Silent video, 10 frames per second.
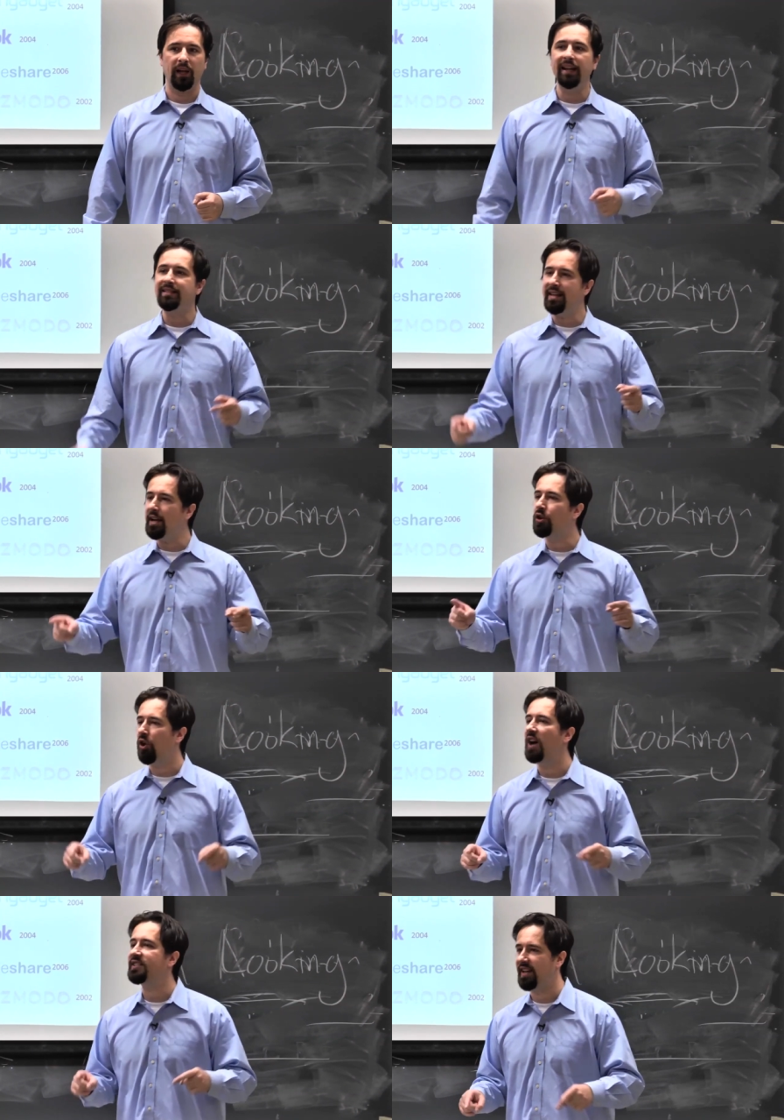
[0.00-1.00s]
Let's take a
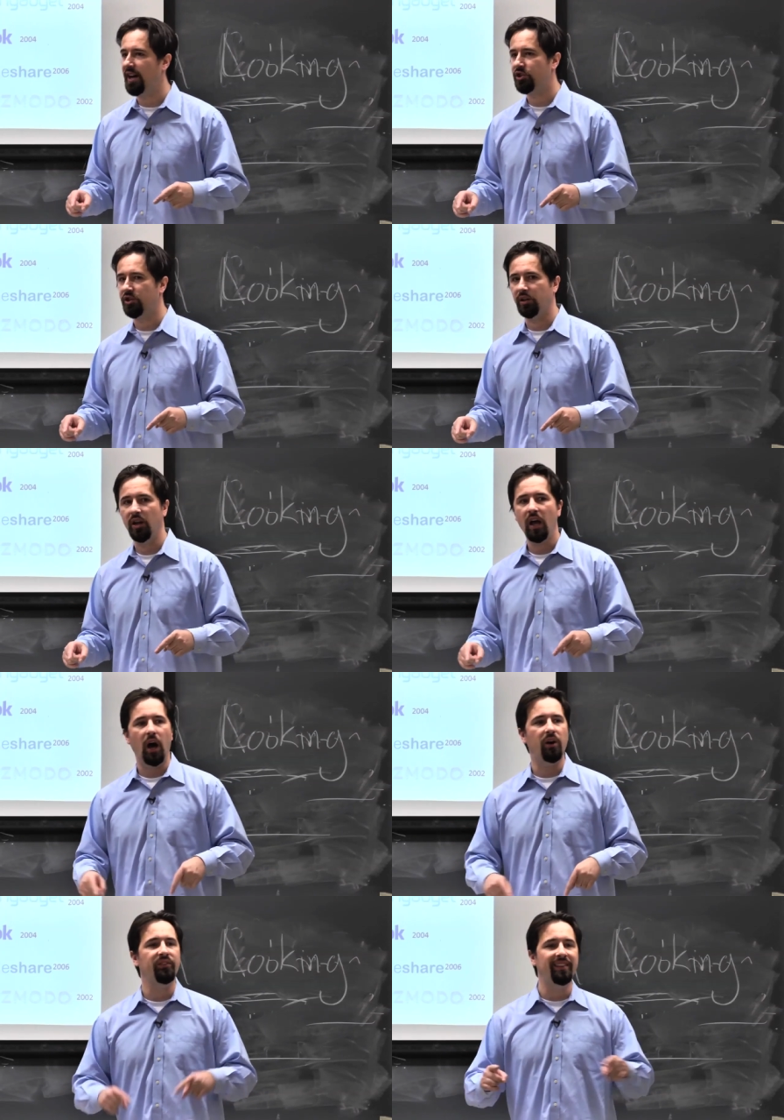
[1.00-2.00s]
cross section
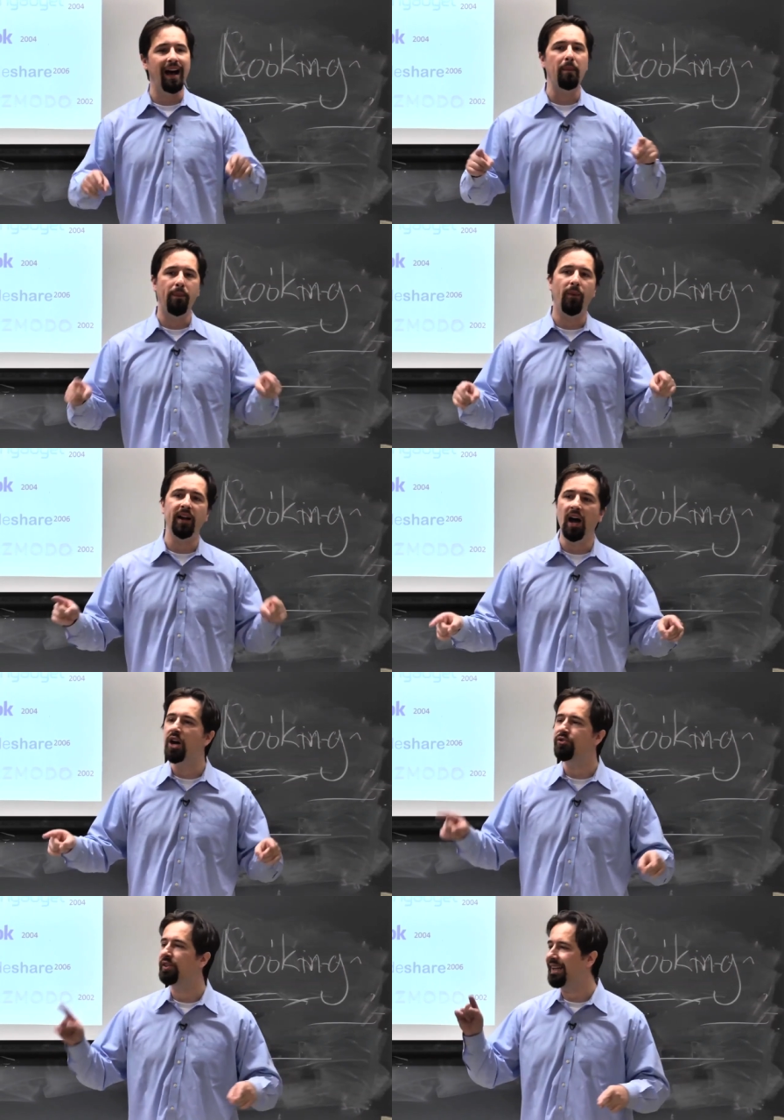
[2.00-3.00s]
of top
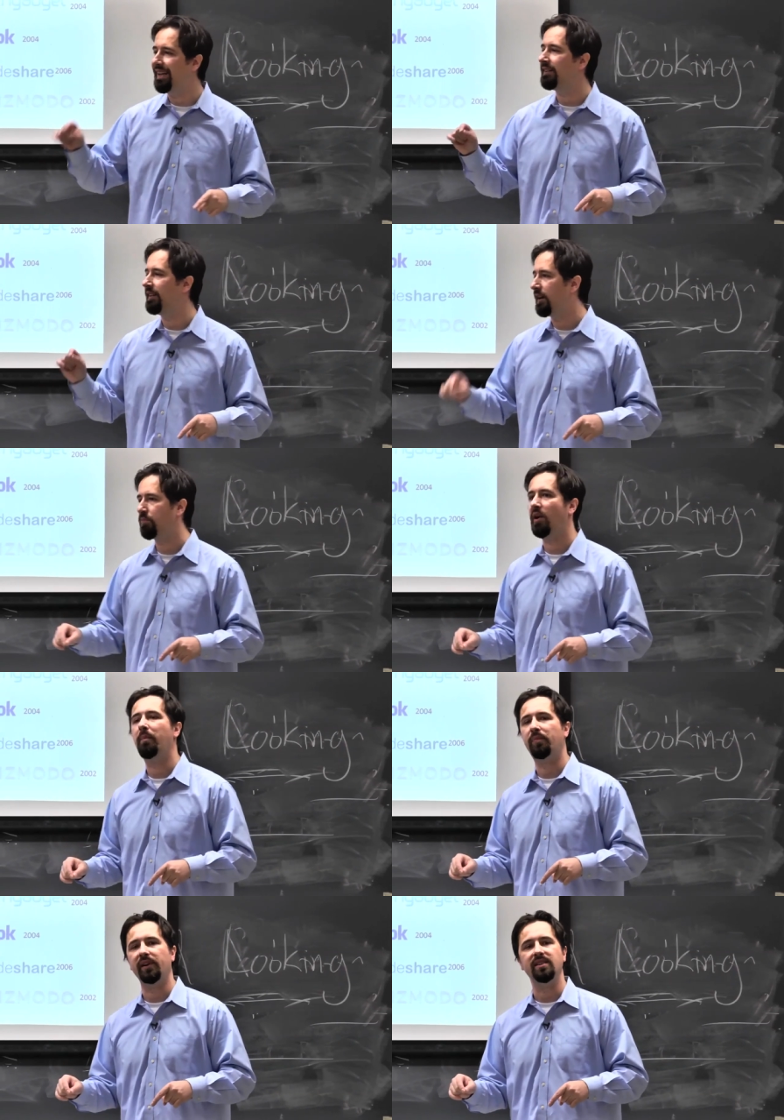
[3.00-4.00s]
100 internet
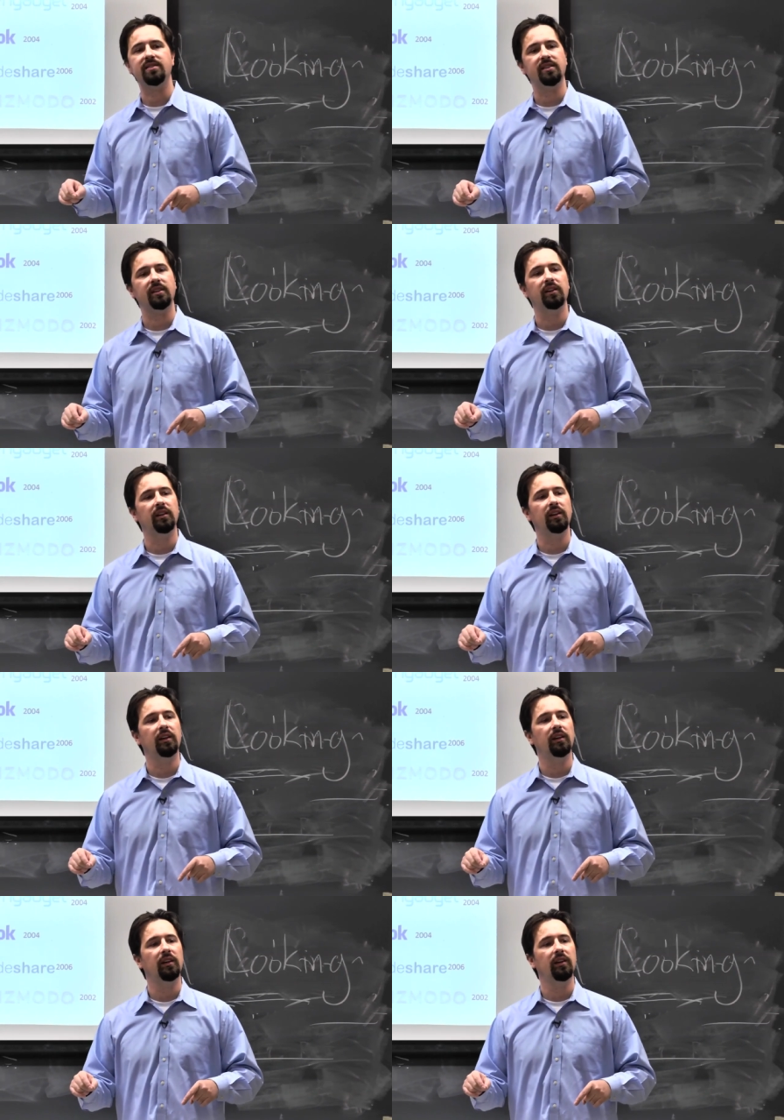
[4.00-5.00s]
properties,
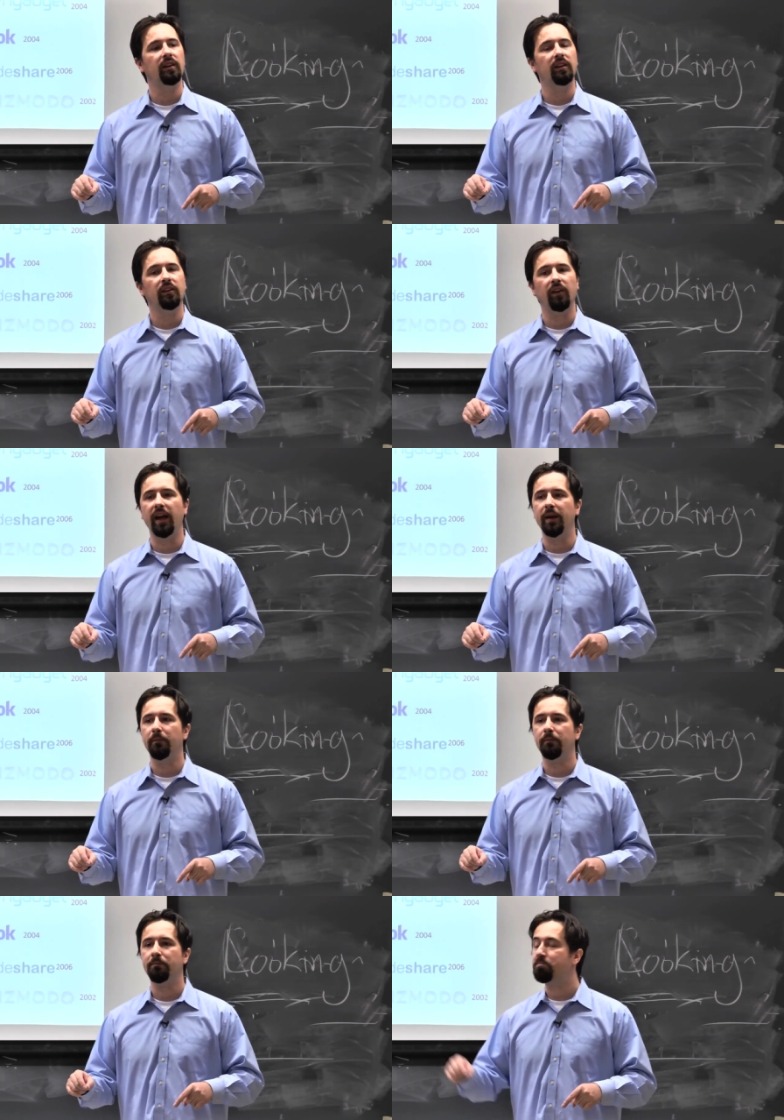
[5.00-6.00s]
right?